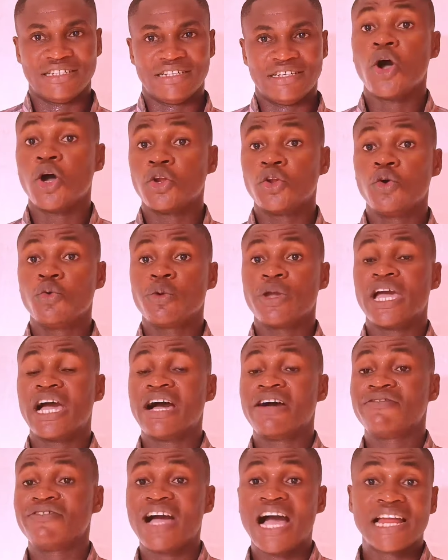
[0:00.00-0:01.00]
Although we
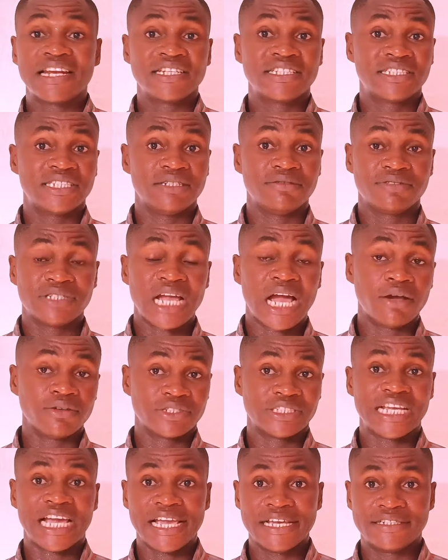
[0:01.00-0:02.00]
have additives
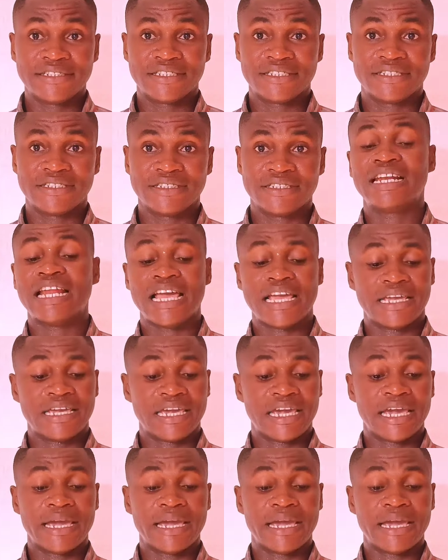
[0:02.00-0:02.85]
outside like